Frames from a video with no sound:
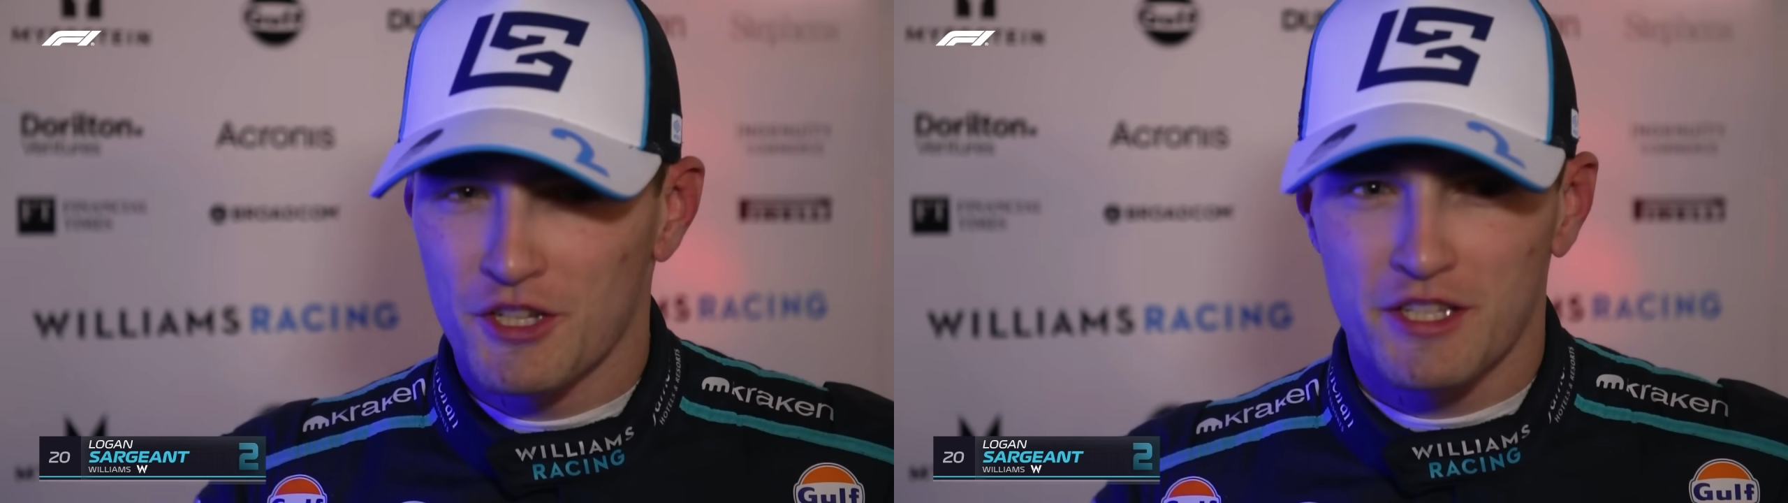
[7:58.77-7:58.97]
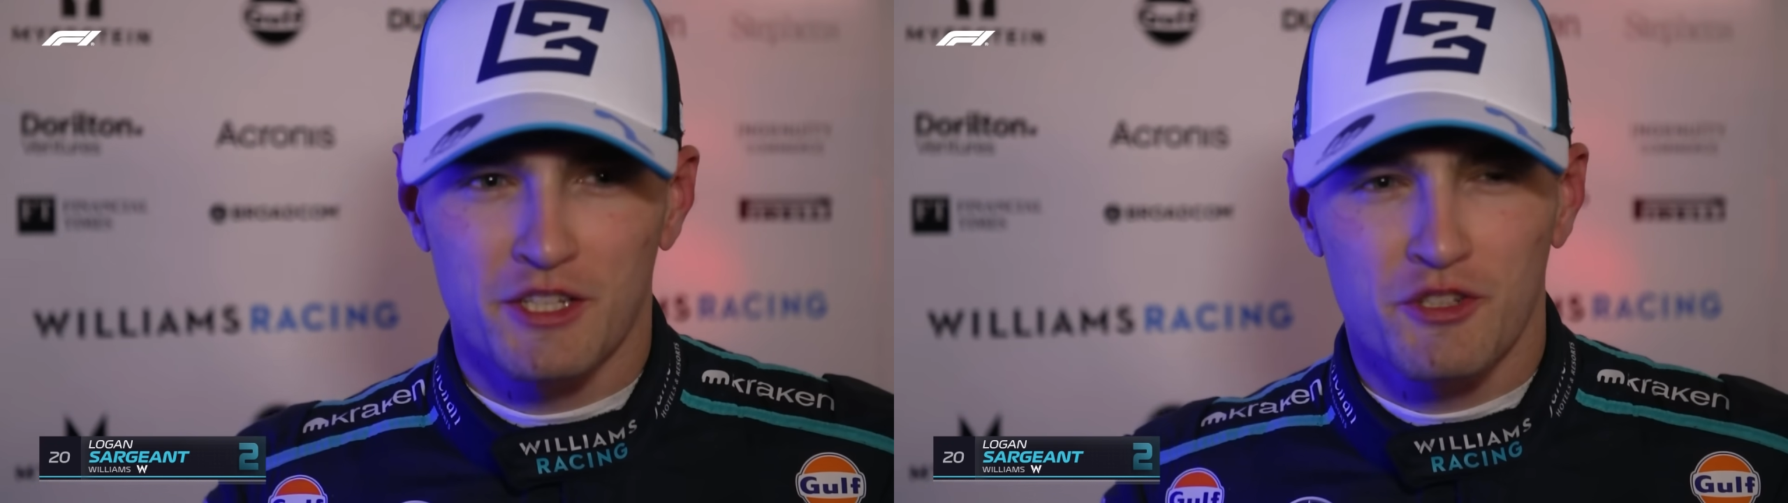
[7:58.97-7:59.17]

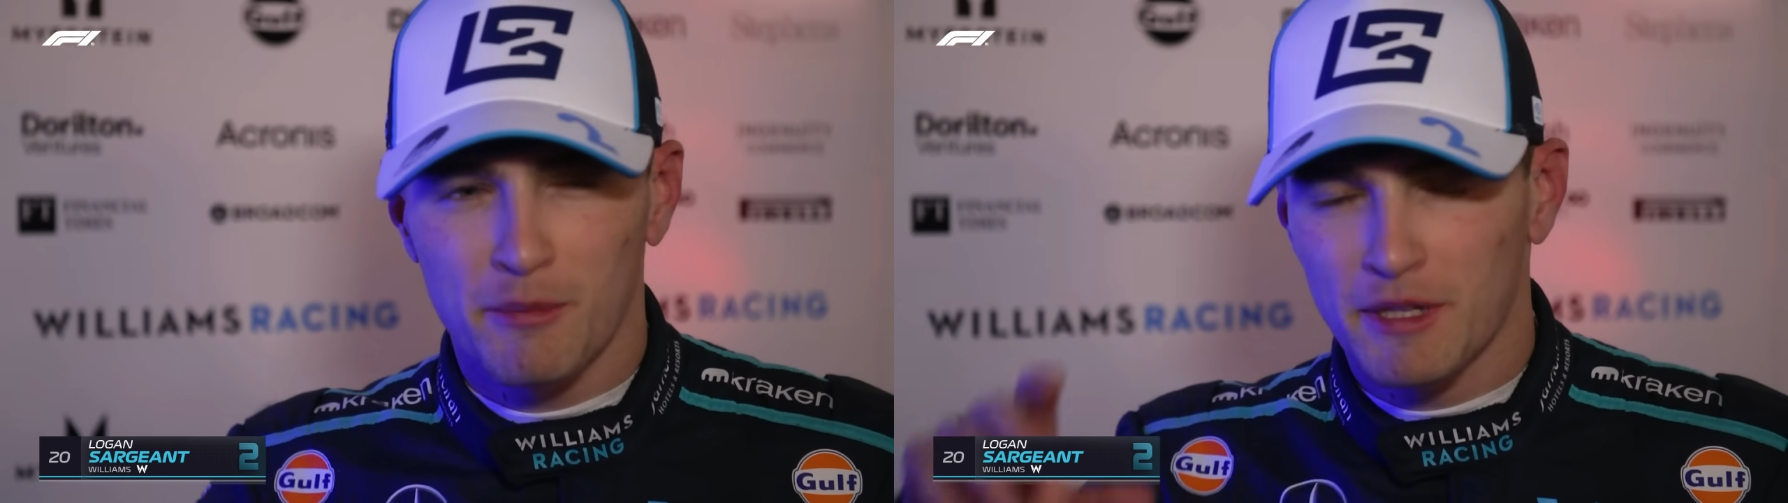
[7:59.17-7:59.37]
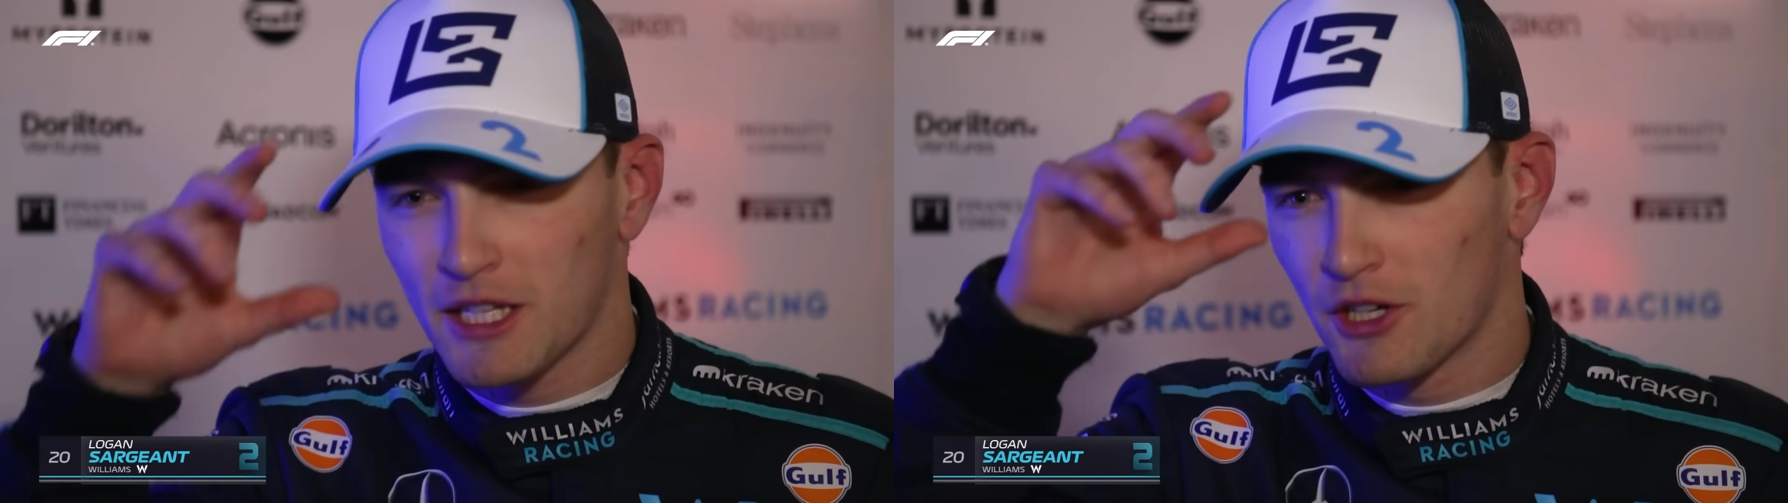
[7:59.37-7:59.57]
Just
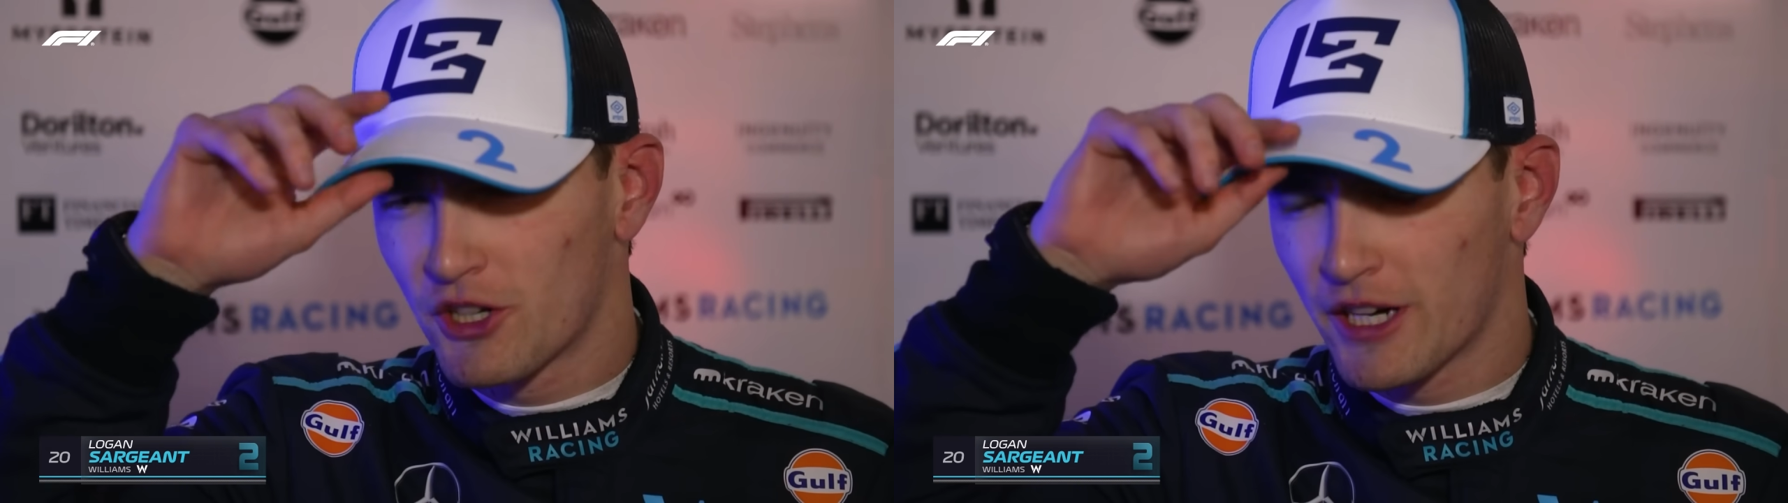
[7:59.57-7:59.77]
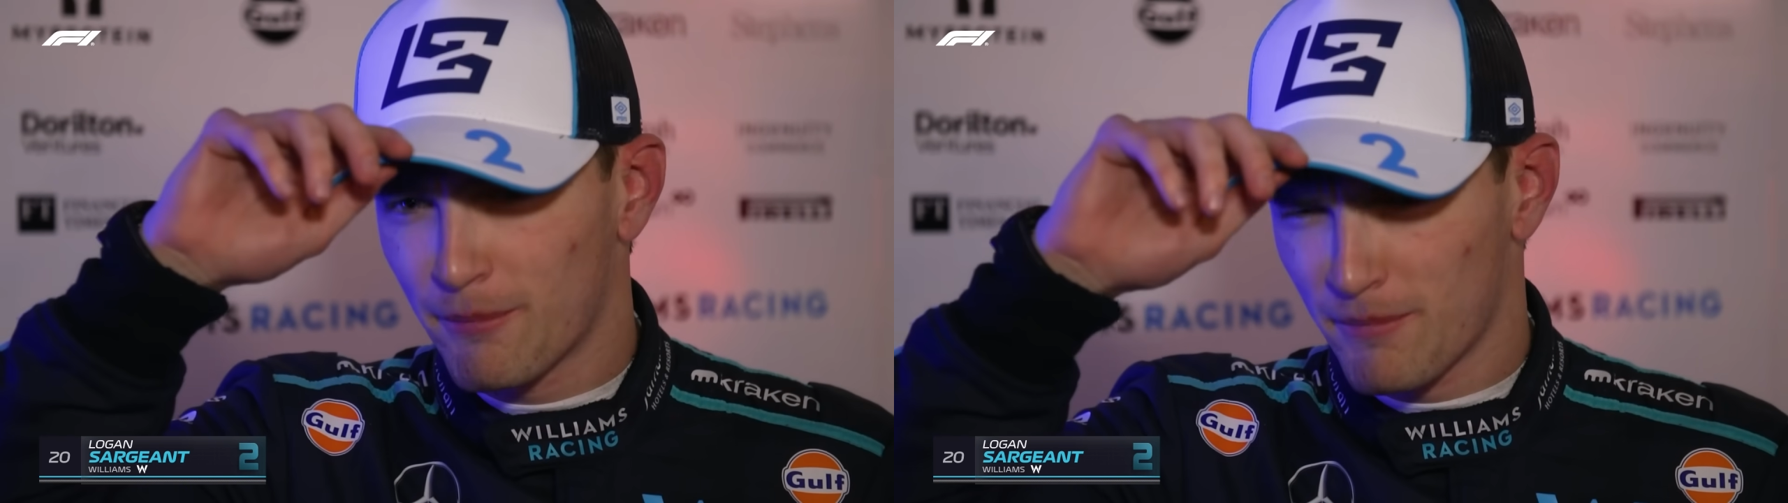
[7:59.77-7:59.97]
extremely low
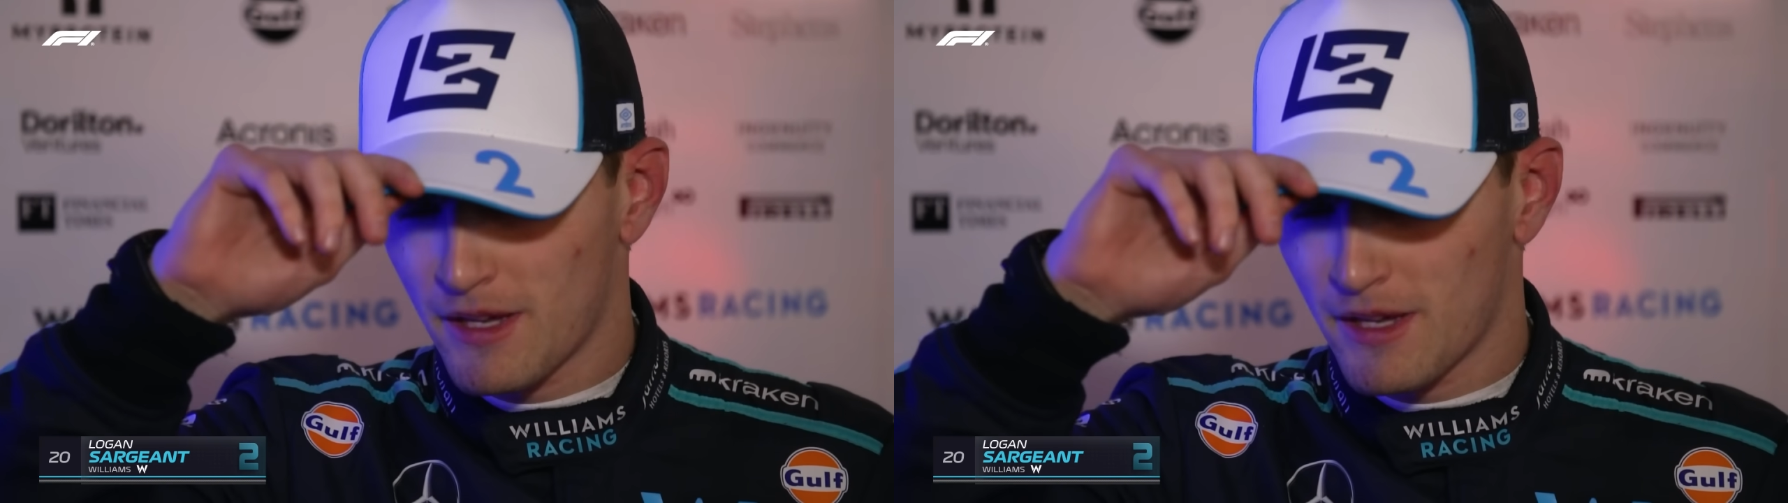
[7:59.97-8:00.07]
grip.